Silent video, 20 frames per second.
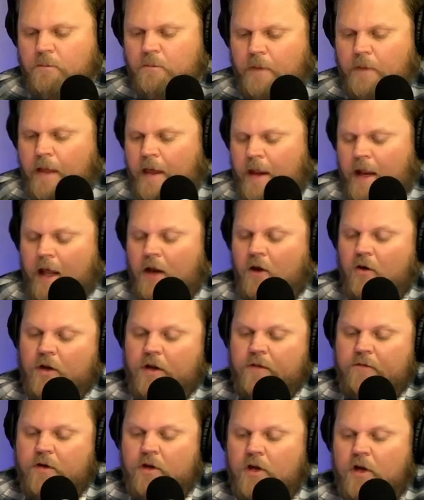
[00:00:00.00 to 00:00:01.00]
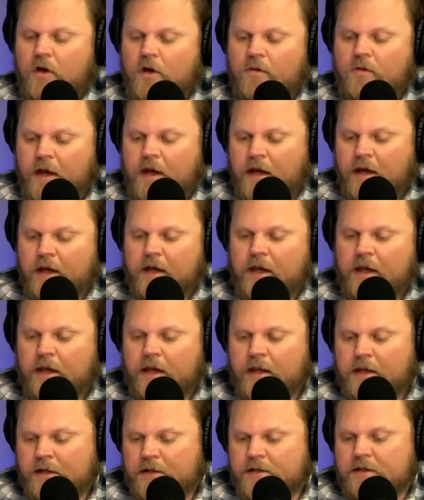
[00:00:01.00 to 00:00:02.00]
and I don't even know that
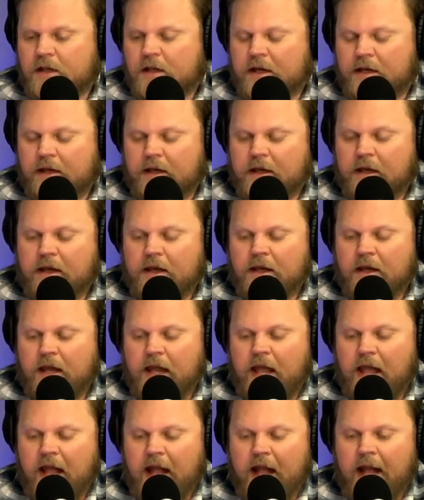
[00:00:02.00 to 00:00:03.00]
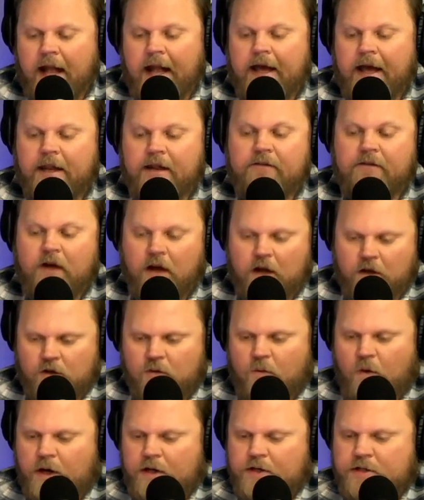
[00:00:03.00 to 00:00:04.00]
it is like an
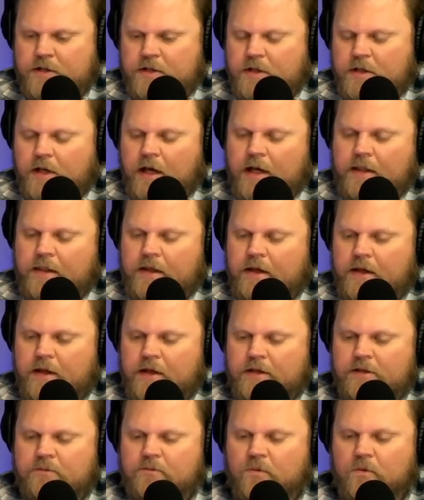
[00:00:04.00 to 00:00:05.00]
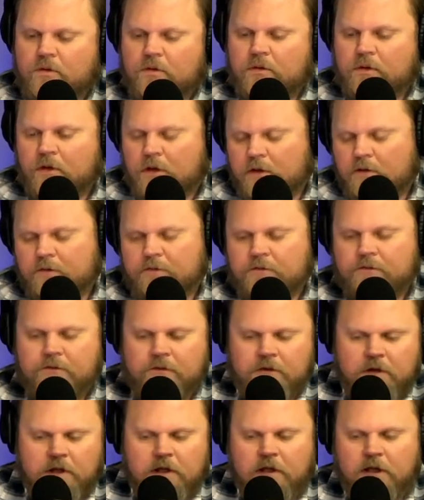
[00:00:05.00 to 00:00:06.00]
evaluation. I think it's more of
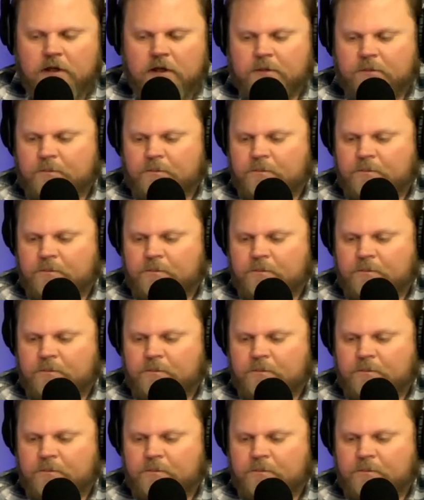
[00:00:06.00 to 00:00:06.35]
um,